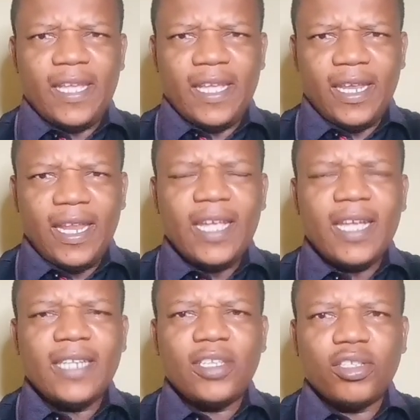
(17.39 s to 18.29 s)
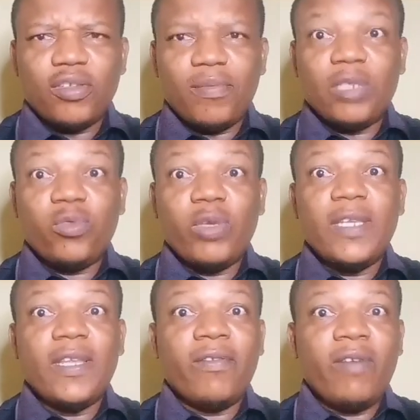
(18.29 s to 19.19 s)
a legal tussle
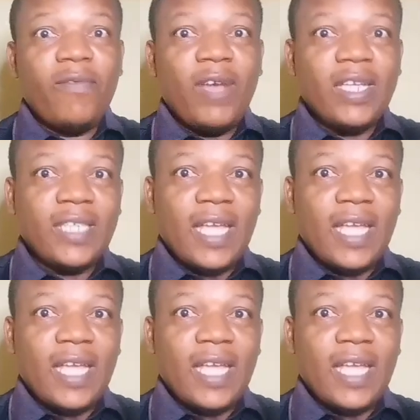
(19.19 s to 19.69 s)
between Rivers